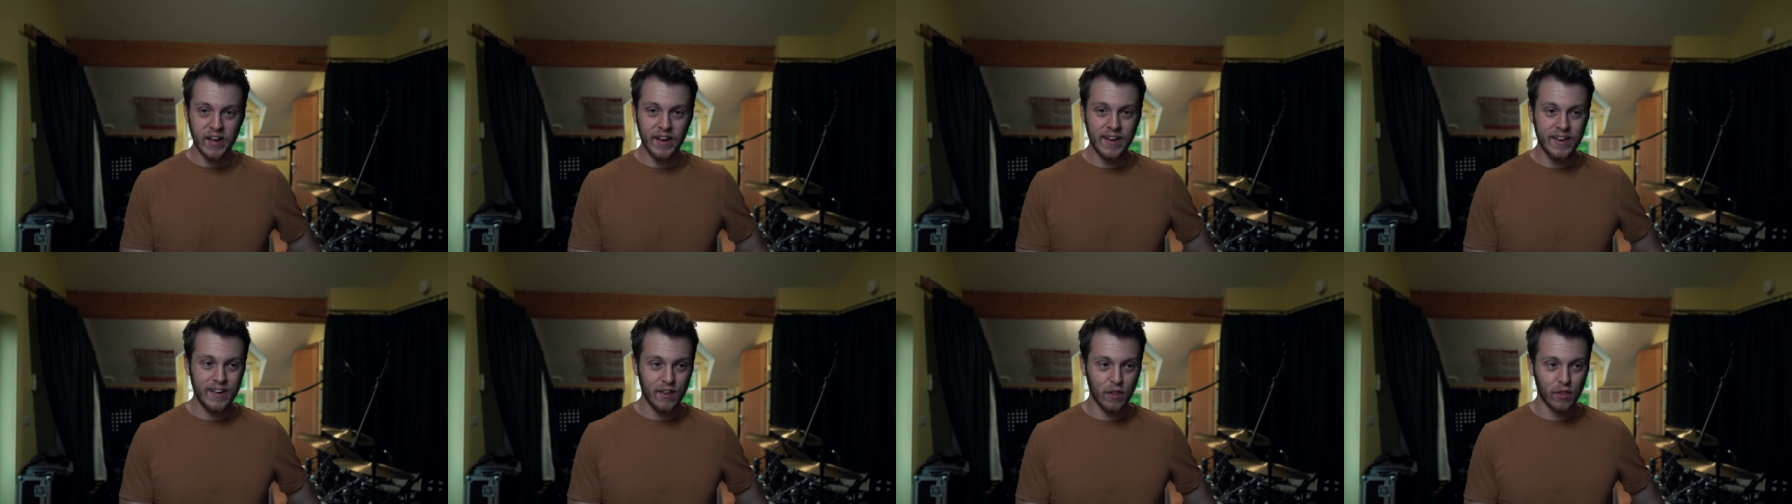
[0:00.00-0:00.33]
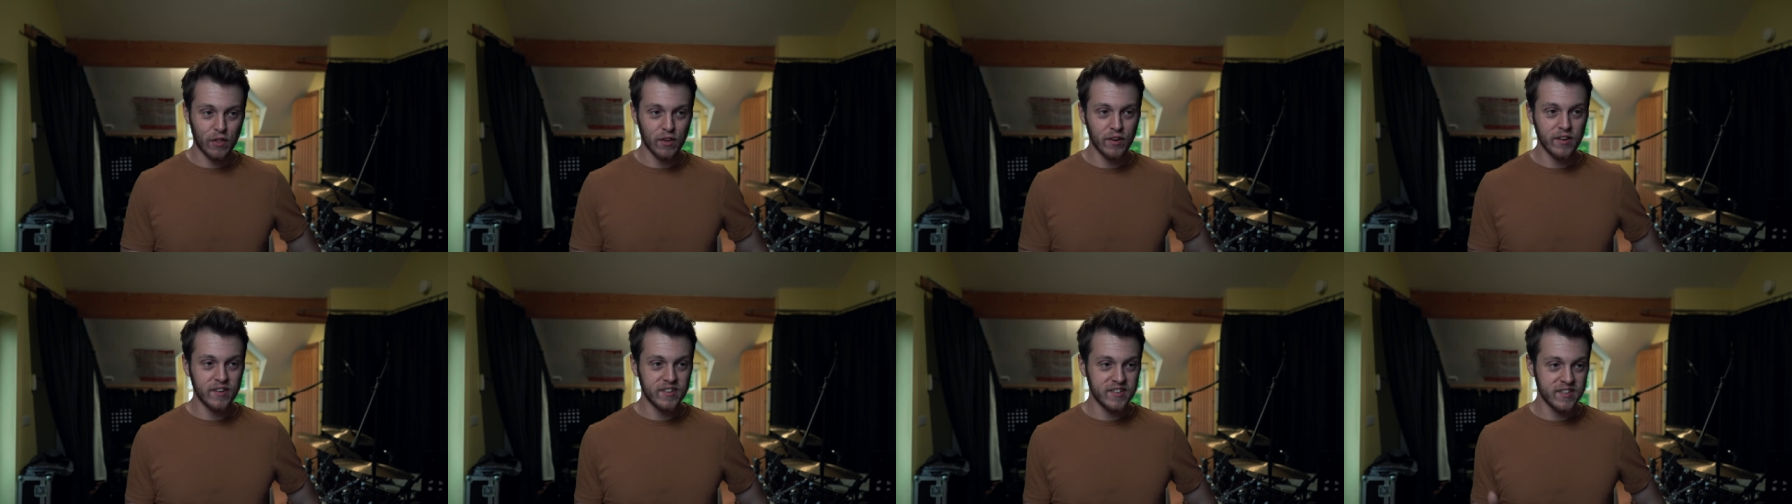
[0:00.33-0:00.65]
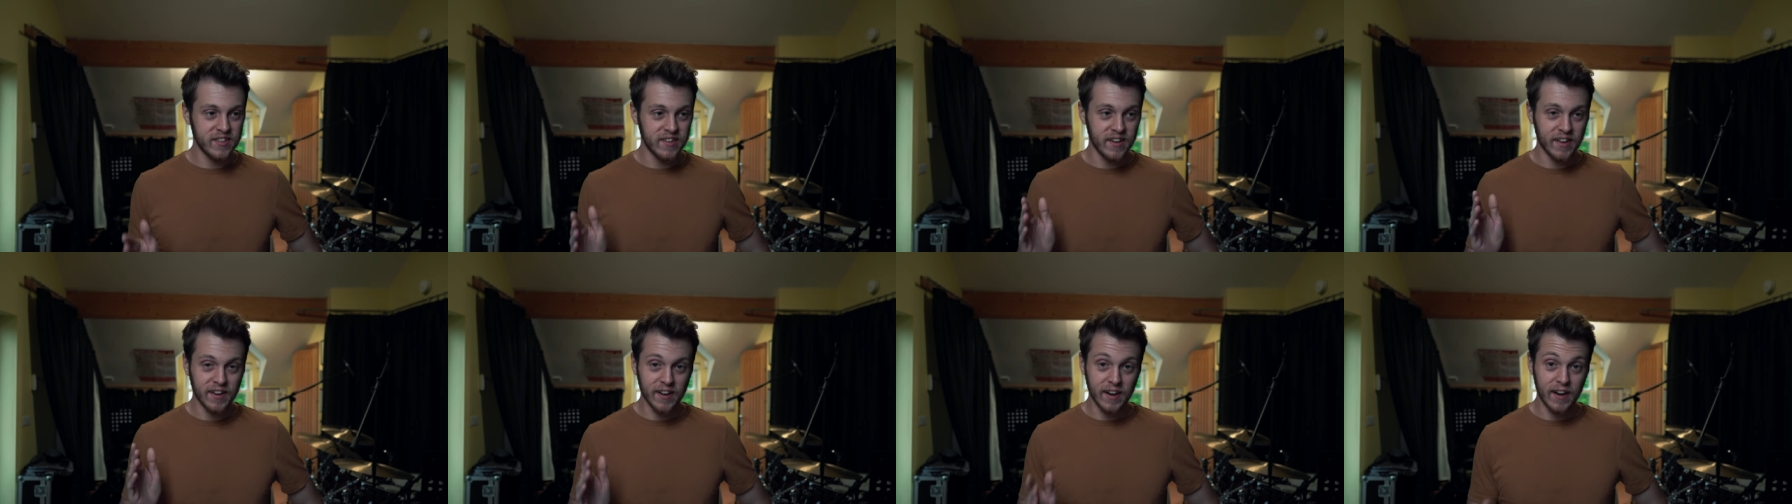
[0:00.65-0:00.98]
eight
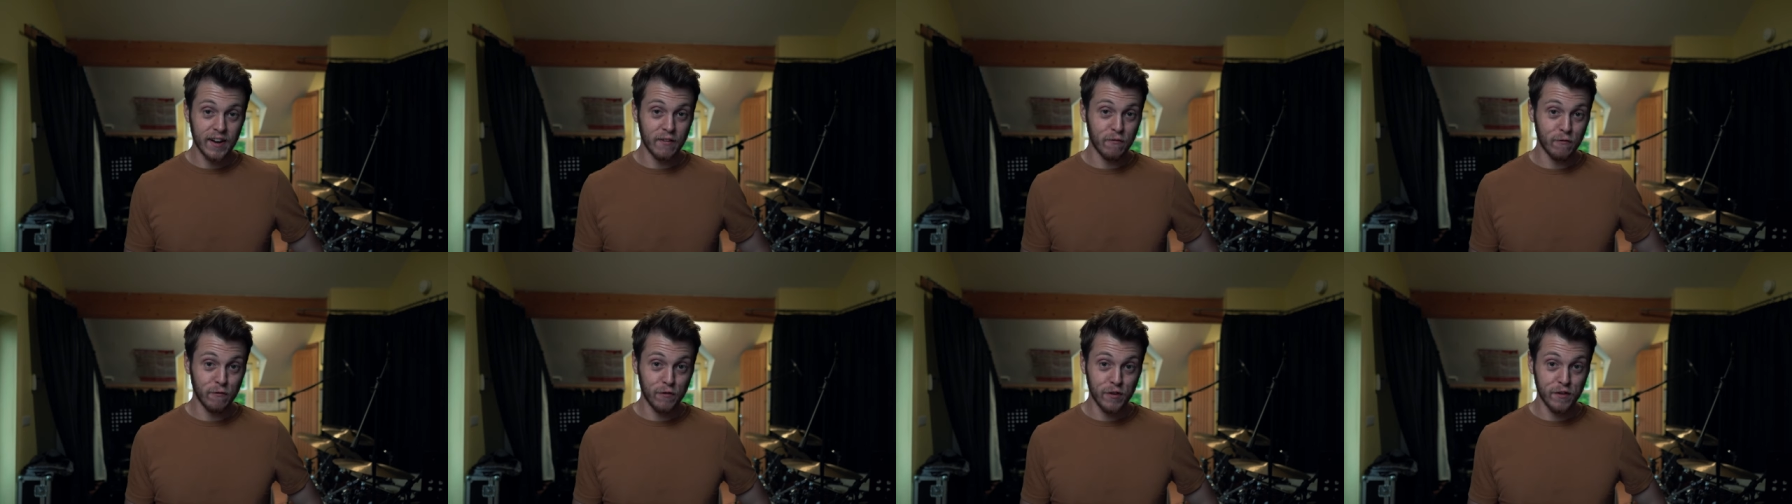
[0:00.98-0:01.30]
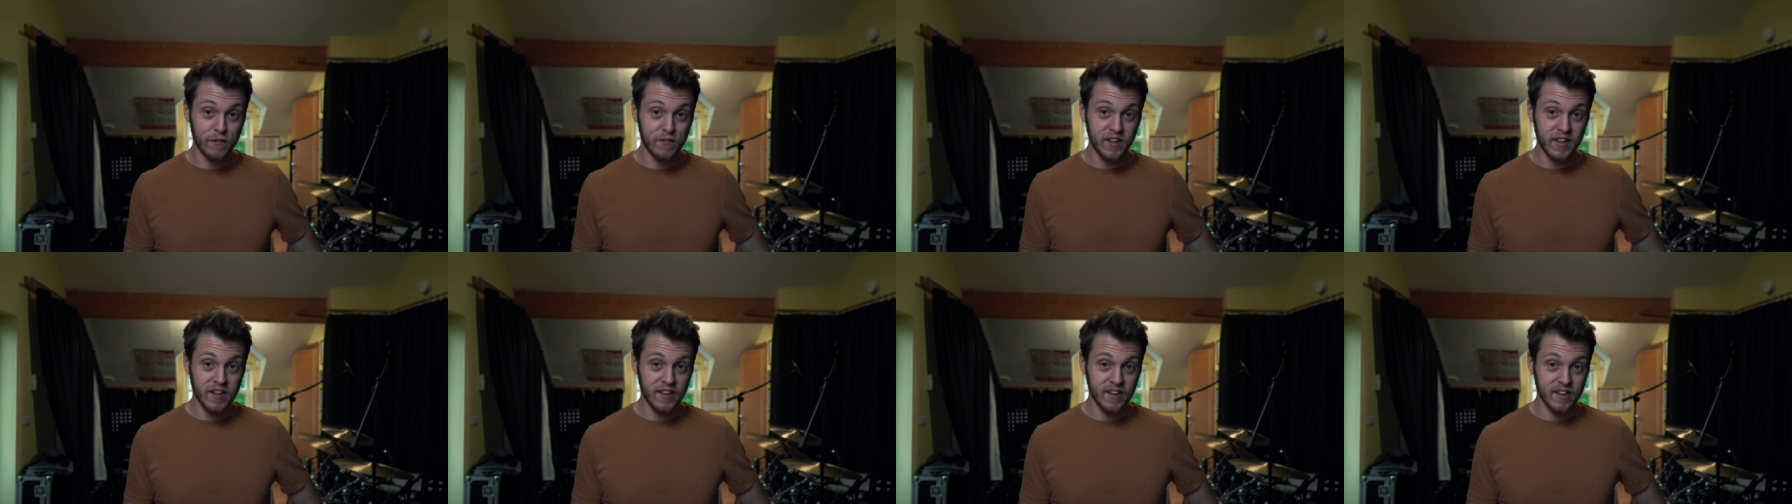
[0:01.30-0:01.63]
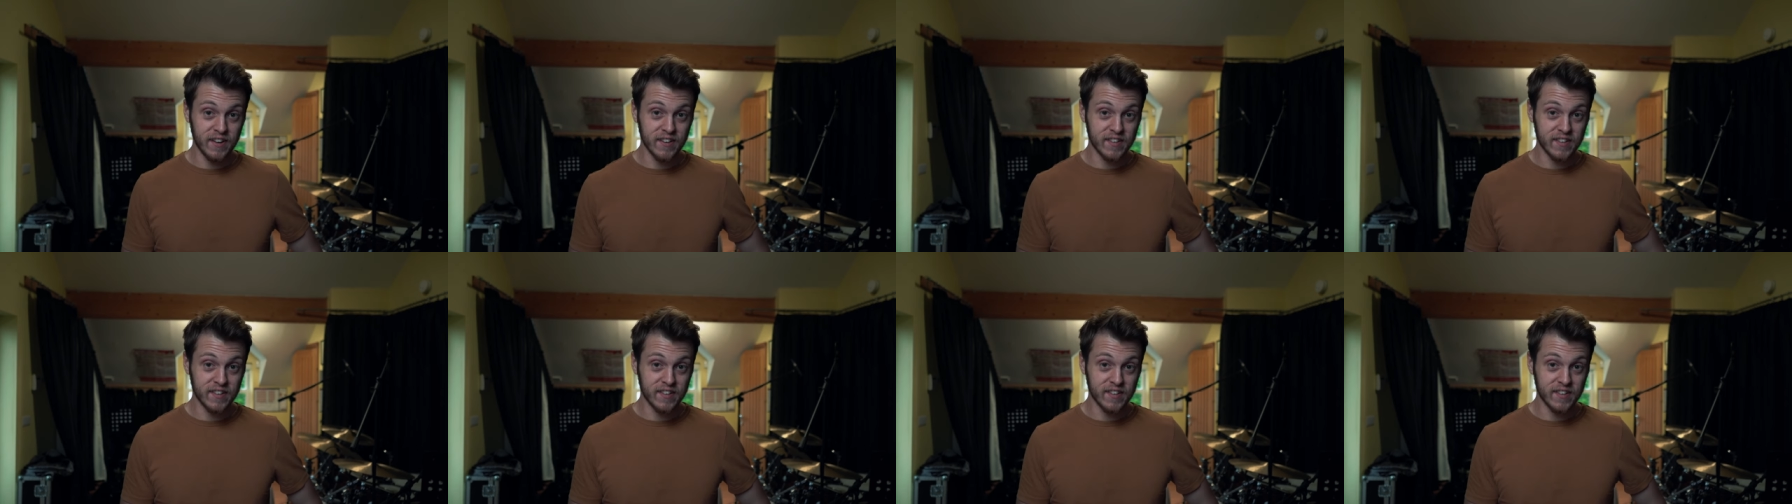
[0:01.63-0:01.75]
thirty and eleven fifteen.